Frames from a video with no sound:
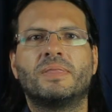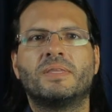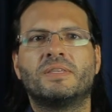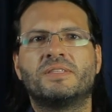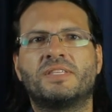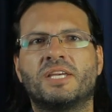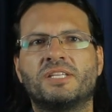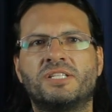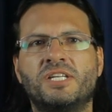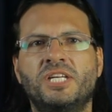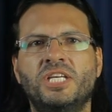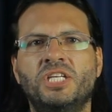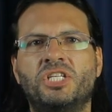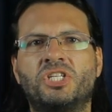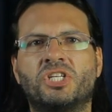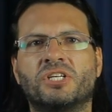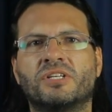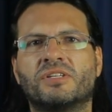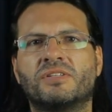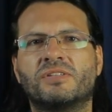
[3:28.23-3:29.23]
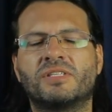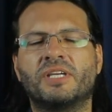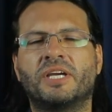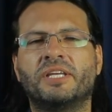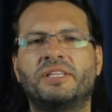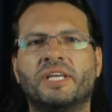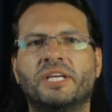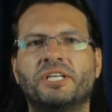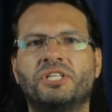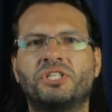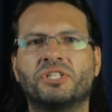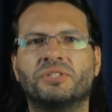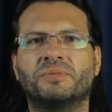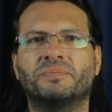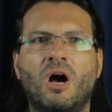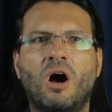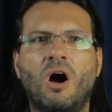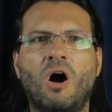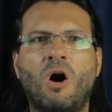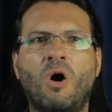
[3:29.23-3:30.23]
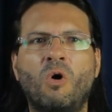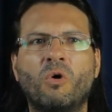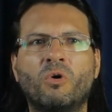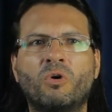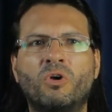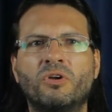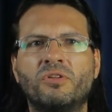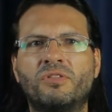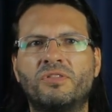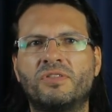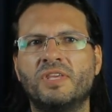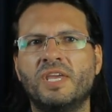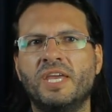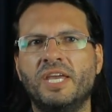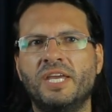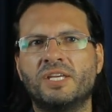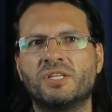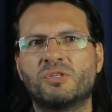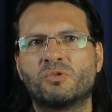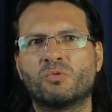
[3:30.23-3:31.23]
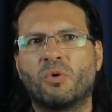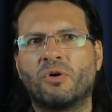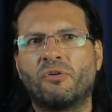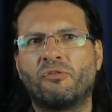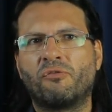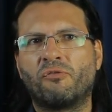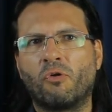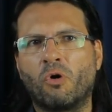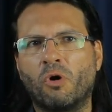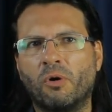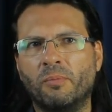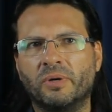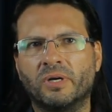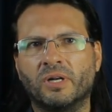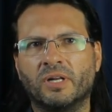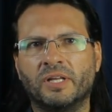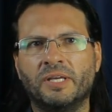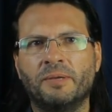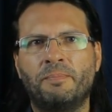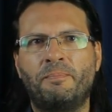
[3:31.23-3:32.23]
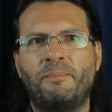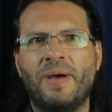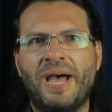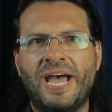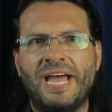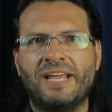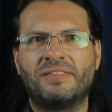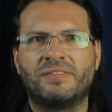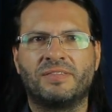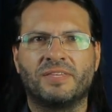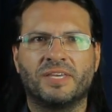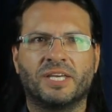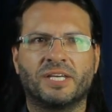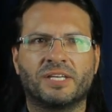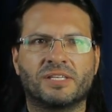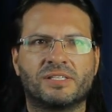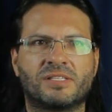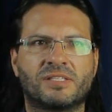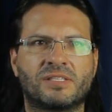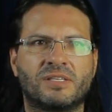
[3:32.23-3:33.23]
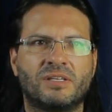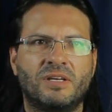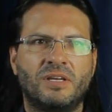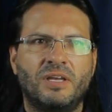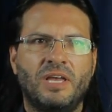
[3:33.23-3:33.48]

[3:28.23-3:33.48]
Says Nietzsche, citation, all good things were formerly bad things.